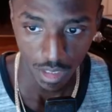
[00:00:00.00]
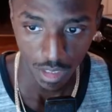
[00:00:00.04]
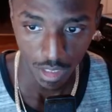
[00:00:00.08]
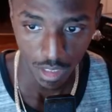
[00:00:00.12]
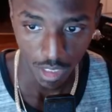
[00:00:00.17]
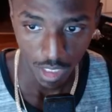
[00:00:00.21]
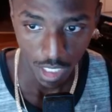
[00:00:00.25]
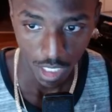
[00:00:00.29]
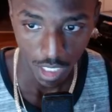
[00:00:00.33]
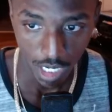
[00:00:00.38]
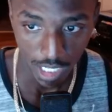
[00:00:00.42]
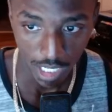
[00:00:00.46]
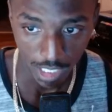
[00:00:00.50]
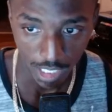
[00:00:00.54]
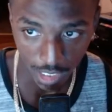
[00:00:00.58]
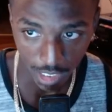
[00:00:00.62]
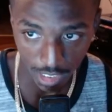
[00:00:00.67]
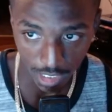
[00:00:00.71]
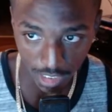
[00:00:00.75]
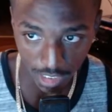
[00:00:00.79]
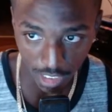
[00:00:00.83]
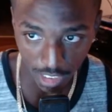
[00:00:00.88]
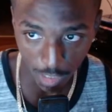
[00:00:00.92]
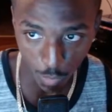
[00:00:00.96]
All right,
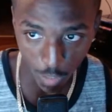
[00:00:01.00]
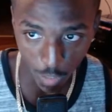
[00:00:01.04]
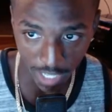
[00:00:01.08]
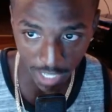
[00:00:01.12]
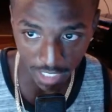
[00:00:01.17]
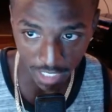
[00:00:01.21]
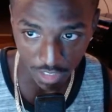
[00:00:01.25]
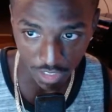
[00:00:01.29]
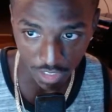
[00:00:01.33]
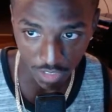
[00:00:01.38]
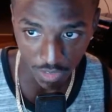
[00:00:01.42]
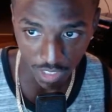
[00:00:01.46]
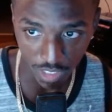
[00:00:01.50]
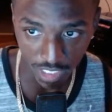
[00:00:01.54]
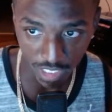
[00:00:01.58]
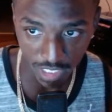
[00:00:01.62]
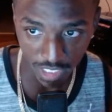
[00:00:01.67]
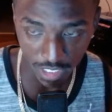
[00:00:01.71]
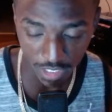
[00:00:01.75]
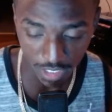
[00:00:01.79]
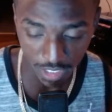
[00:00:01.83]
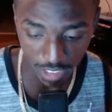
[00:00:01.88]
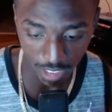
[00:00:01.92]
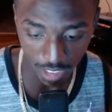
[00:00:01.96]
let's get right into
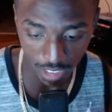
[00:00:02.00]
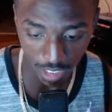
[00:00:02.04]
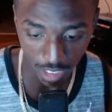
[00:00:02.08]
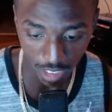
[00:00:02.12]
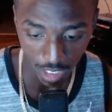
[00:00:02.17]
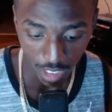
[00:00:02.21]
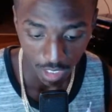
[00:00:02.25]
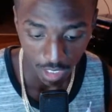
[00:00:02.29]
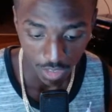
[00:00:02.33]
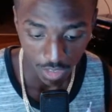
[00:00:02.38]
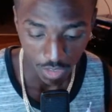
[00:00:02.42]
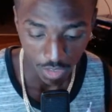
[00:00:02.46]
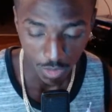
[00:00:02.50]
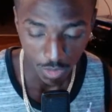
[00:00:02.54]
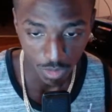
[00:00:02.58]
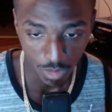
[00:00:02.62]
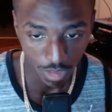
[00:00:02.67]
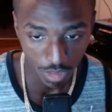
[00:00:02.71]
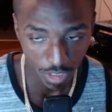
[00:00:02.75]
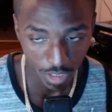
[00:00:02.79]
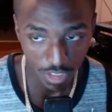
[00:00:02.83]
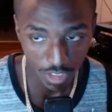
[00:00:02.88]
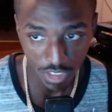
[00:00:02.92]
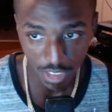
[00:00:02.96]
this. So
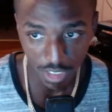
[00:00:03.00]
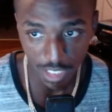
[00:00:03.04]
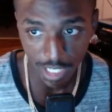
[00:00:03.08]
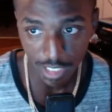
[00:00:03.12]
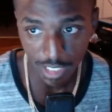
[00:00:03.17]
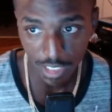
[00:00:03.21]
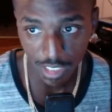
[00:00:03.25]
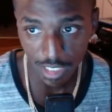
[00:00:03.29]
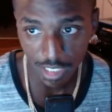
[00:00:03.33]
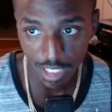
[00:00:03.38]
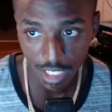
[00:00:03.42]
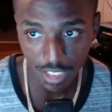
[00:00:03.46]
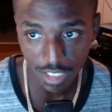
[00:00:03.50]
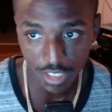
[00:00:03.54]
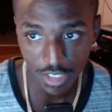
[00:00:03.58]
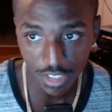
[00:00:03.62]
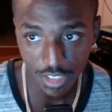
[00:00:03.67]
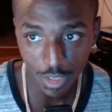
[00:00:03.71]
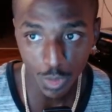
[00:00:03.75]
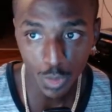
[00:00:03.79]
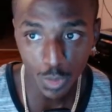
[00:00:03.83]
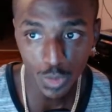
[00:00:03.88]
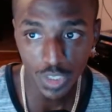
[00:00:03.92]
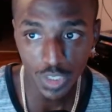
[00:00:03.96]
there's a lot of lost
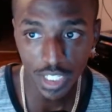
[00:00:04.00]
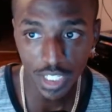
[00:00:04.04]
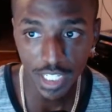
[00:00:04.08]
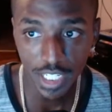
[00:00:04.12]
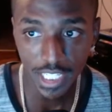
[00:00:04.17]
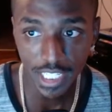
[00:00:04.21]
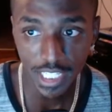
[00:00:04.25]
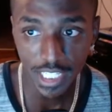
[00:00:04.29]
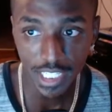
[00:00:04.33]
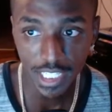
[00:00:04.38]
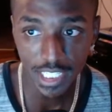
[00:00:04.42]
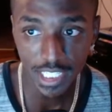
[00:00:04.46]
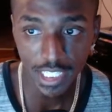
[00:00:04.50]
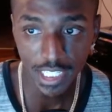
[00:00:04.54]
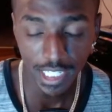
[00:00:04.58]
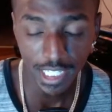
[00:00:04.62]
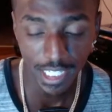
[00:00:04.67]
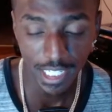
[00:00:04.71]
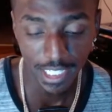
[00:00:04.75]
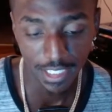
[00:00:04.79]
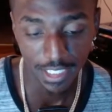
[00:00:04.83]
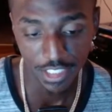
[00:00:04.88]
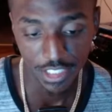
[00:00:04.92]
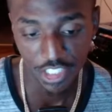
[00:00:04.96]
souls out here,
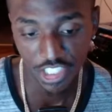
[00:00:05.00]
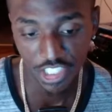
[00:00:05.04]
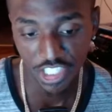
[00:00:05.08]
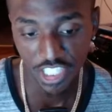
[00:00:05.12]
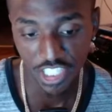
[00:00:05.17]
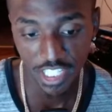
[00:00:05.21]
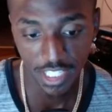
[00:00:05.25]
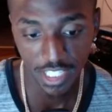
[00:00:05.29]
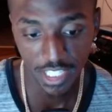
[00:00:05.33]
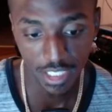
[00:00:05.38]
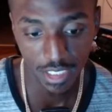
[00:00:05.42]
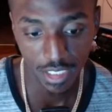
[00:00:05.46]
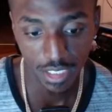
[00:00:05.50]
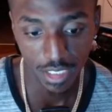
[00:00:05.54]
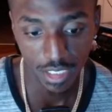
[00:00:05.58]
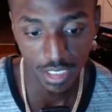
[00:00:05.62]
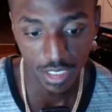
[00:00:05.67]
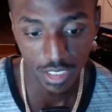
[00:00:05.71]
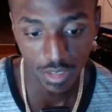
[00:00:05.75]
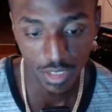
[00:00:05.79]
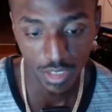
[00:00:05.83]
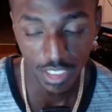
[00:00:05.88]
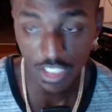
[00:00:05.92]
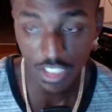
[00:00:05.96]
and shit.
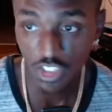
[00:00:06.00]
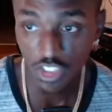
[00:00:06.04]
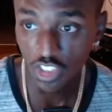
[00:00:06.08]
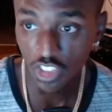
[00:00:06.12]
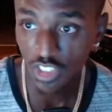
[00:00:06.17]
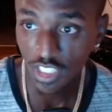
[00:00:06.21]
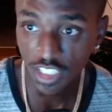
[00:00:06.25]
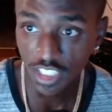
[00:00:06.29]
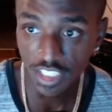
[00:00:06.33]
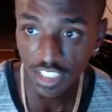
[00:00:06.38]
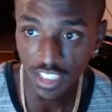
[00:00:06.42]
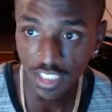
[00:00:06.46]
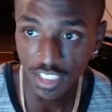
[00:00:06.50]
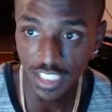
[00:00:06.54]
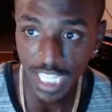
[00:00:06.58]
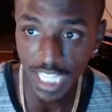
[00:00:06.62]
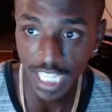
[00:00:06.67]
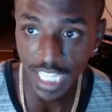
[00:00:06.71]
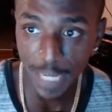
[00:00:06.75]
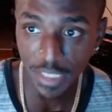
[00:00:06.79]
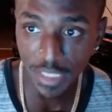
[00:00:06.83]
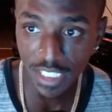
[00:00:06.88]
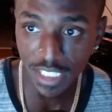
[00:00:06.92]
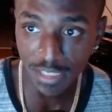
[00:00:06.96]
Let's
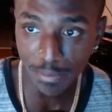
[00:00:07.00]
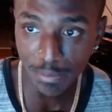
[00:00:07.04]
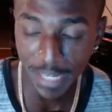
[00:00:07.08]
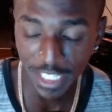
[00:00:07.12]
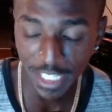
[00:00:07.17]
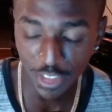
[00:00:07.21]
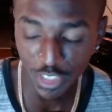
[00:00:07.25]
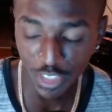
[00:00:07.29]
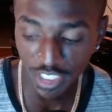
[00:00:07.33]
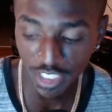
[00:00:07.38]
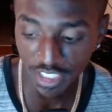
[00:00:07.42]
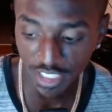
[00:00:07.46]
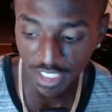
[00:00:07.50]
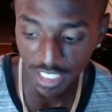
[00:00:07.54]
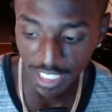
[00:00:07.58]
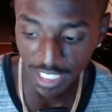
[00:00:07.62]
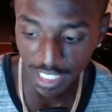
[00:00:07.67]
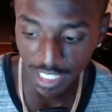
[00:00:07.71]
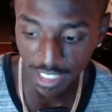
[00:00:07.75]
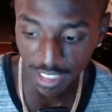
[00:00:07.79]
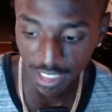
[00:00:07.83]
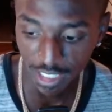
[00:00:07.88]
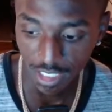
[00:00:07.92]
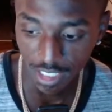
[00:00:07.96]
escape this matrix
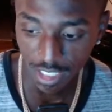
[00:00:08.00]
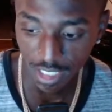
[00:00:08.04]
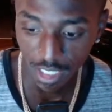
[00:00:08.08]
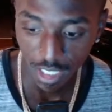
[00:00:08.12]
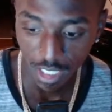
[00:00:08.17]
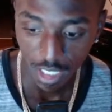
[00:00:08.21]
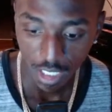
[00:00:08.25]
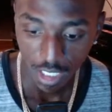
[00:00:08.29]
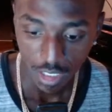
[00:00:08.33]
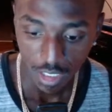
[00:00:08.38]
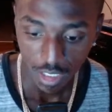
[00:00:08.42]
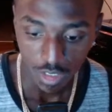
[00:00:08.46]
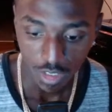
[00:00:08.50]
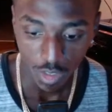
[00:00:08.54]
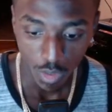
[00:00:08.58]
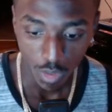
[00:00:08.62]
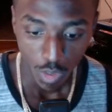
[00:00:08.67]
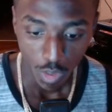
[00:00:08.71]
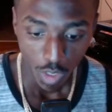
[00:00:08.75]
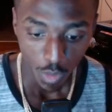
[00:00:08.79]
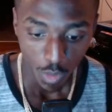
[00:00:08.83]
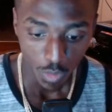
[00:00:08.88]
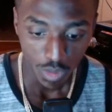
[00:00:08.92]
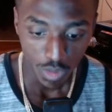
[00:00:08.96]
together. So
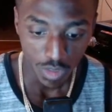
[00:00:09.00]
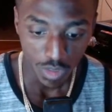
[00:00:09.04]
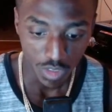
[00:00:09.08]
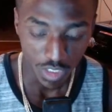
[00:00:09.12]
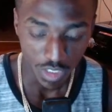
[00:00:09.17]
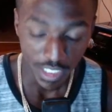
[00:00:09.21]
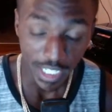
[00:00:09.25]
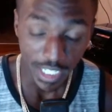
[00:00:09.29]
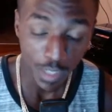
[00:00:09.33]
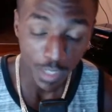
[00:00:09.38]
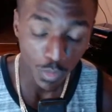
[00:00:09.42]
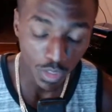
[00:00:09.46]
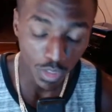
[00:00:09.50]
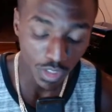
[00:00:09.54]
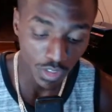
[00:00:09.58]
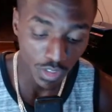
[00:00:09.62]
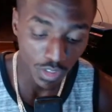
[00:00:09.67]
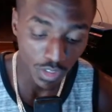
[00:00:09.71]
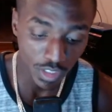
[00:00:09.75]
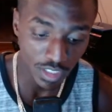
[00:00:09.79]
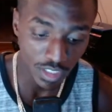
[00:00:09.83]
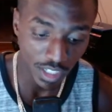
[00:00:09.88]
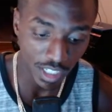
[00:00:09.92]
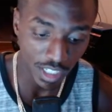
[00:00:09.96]
today we're going
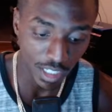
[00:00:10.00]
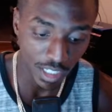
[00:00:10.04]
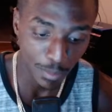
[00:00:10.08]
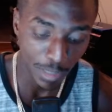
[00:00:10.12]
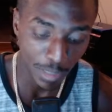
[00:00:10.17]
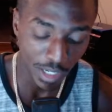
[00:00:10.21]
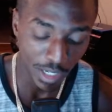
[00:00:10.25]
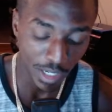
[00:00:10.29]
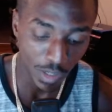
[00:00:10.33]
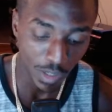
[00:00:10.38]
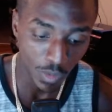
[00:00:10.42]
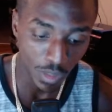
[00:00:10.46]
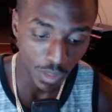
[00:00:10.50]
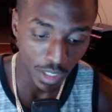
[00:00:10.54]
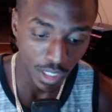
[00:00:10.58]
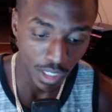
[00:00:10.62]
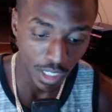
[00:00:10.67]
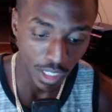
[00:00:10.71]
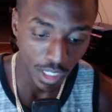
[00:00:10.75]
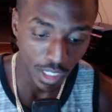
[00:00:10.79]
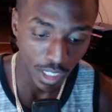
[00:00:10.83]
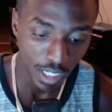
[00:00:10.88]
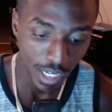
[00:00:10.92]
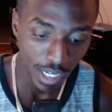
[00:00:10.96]
to talk about
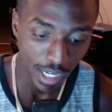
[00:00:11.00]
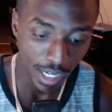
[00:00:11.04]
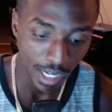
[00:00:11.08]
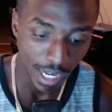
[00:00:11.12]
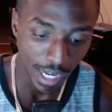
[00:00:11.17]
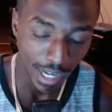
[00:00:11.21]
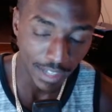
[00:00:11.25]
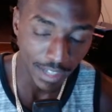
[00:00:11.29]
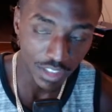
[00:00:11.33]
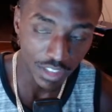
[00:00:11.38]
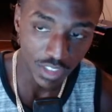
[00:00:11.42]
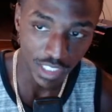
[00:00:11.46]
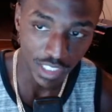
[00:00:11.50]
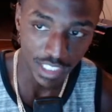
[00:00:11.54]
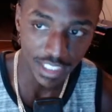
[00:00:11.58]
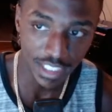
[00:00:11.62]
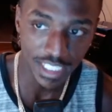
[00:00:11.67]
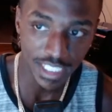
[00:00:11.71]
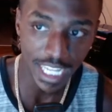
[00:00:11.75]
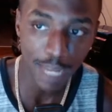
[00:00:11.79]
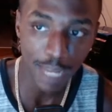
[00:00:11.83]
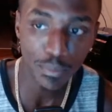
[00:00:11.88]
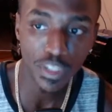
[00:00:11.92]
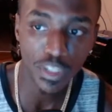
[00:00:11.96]
how to
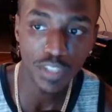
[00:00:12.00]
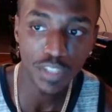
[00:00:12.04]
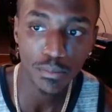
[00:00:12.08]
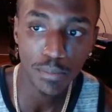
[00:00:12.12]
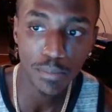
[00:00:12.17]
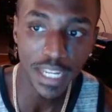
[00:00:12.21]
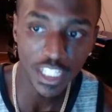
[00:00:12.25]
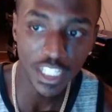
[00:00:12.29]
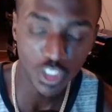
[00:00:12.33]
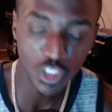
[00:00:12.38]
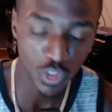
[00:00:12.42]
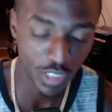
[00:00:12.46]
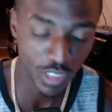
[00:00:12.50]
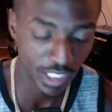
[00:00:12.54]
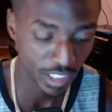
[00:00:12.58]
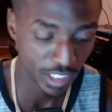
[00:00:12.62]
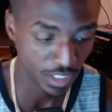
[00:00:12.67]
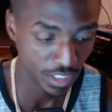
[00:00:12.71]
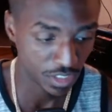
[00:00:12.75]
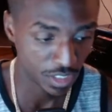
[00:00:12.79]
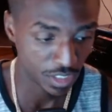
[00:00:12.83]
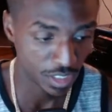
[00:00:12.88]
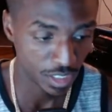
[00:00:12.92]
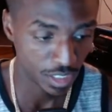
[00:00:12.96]
escape the
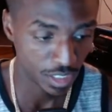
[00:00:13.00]
matrix.